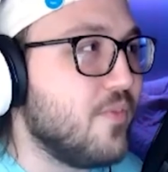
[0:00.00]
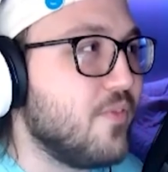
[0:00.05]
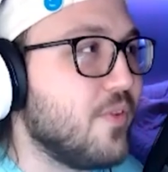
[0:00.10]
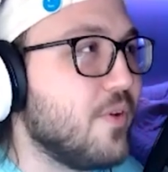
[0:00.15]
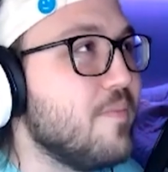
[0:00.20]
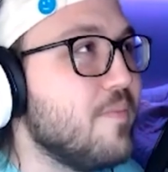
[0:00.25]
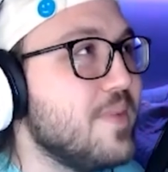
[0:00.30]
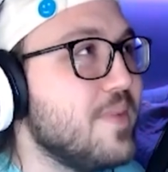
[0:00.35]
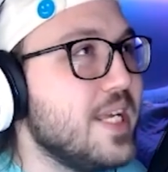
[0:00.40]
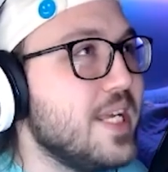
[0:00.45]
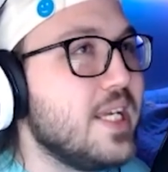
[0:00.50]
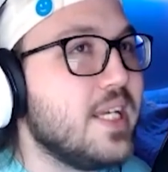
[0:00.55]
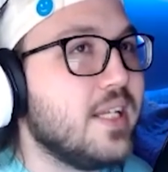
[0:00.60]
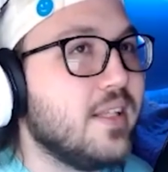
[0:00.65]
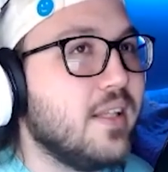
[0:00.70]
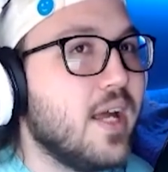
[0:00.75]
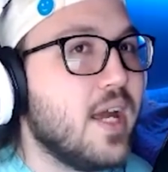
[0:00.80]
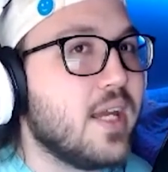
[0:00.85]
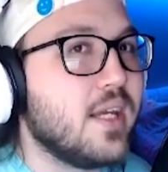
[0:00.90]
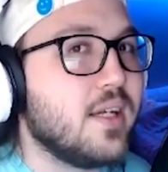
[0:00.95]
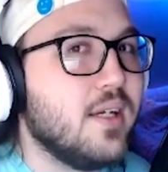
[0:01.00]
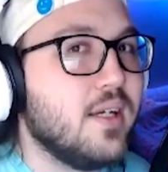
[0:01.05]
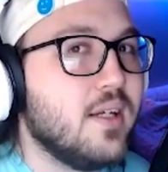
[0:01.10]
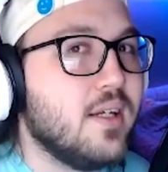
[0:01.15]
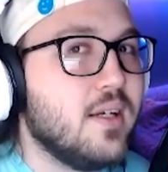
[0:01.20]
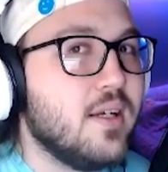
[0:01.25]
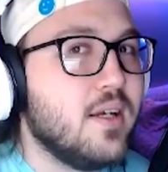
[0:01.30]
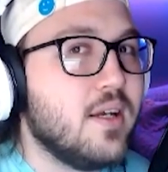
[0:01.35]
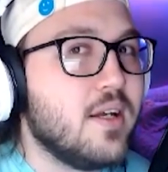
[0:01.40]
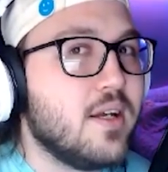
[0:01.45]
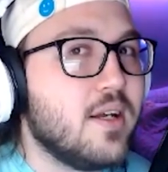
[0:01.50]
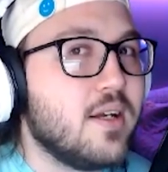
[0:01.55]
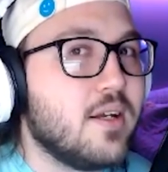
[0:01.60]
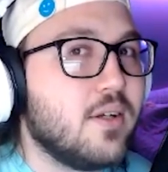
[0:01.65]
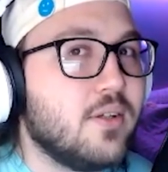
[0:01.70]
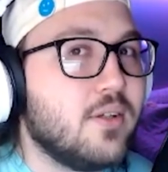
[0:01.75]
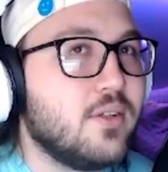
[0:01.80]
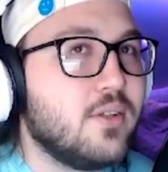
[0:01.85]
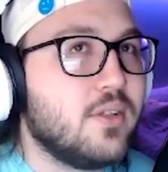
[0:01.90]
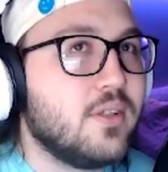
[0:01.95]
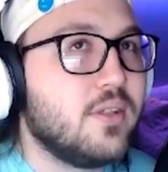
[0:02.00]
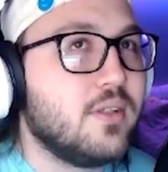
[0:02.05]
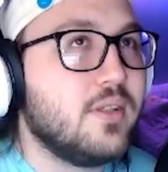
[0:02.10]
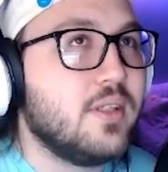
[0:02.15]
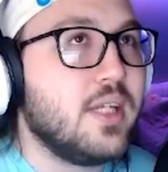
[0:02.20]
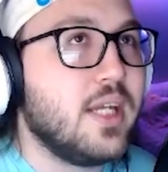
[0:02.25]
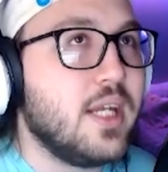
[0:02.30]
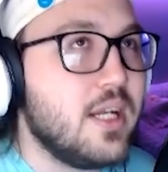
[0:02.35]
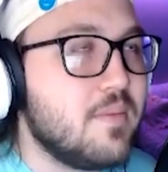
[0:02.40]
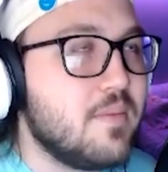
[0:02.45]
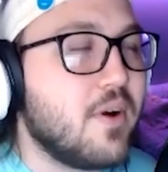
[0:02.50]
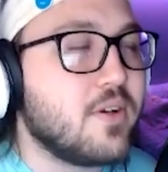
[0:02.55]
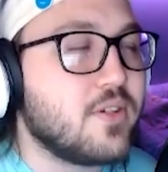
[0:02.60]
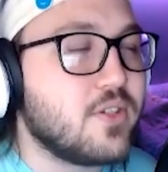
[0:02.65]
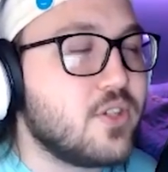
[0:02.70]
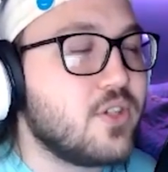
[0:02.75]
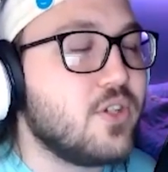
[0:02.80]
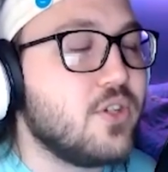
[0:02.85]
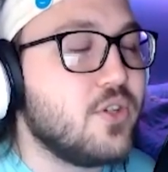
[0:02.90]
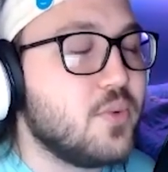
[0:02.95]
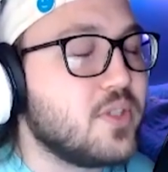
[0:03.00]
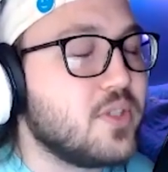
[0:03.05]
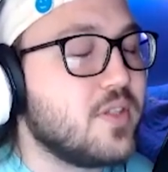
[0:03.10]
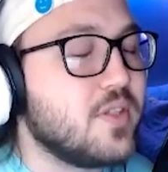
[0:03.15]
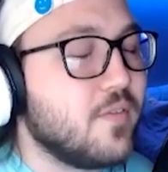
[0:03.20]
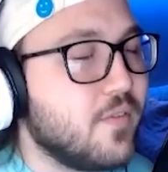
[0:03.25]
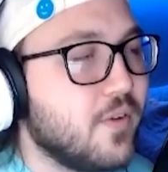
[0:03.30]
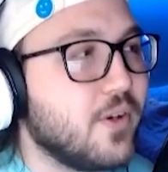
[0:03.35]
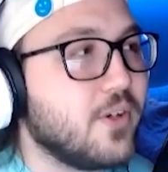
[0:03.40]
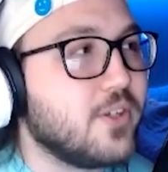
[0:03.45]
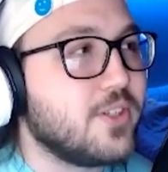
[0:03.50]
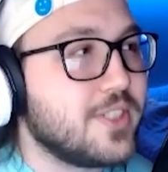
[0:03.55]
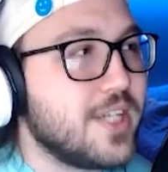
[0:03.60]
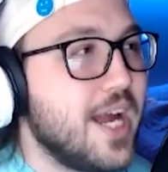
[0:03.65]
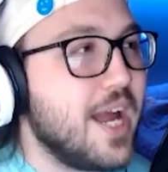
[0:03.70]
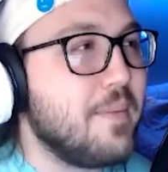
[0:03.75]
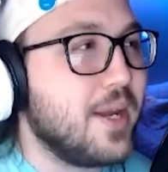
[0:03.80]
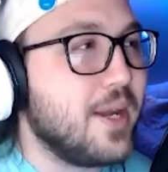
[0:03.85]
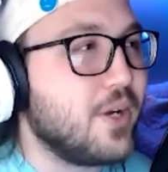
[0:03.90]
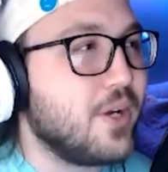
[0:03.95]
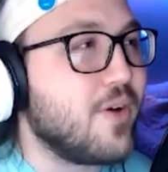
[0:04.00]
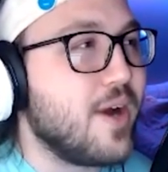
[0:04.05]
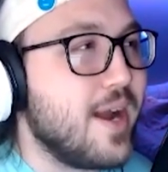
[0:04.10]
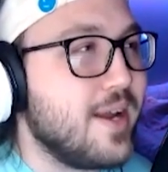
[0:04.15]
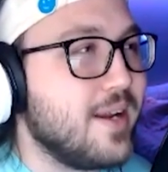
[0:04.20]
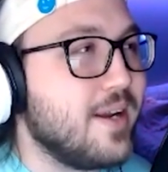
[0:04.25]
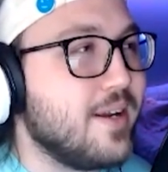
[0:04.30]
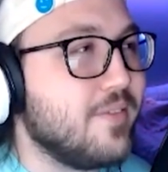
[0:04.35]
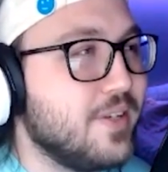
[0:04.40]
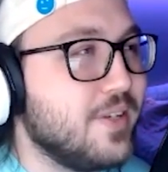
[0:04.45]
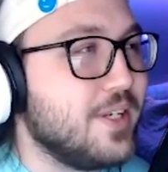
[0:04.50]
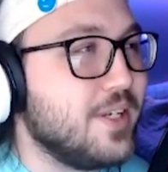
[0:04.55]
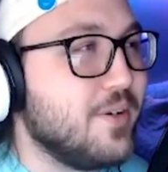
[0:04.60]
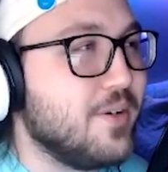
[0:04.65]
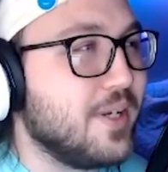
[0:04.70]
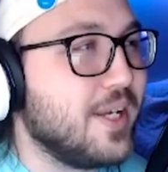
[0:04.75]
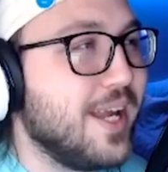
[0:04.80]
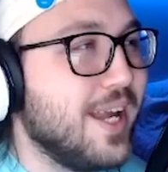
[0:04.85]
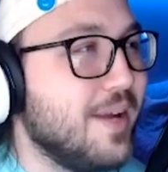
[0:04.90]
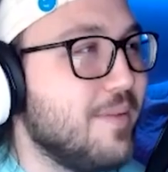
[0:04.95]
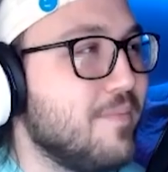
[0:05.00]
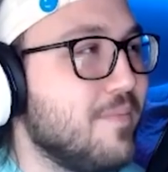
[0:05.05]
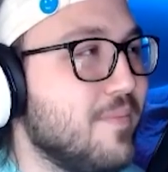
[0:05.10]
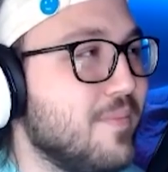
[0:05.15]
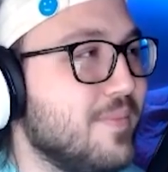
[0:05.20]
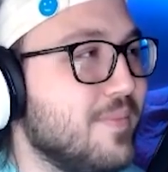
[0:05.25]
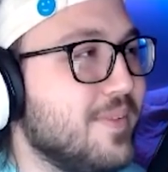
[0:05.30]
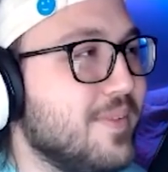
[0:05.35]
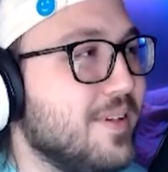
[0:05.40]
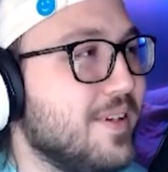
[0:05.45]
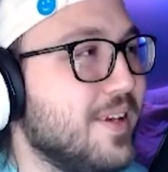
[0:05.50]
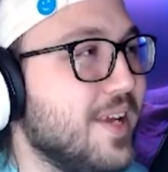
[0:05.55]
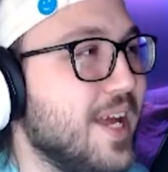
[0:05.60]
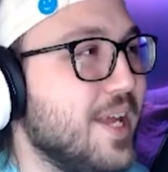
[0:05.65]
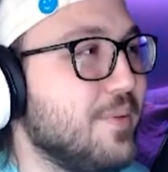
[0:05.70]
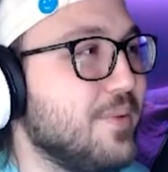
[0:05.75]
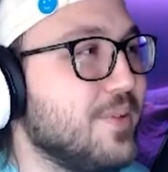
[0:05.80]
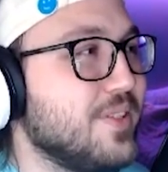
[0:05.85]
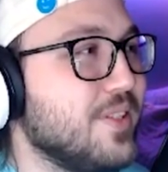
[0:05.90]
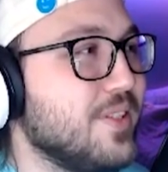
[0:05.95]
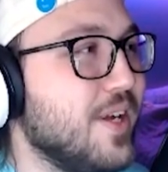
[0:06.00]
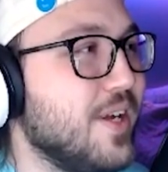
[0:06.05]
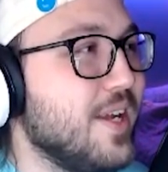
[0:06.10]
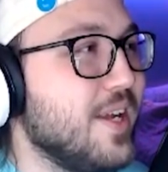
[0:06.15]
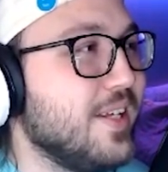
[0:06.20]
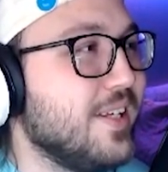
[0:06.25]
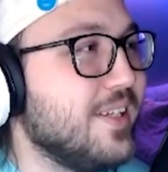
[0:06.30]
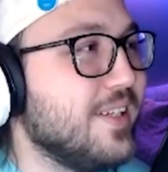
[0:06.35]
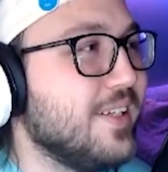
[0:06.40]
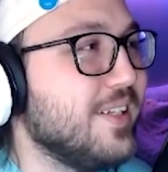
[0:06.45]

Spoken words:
me, like Kingdom Hearts 2 was the first time I cried at a video game and was like,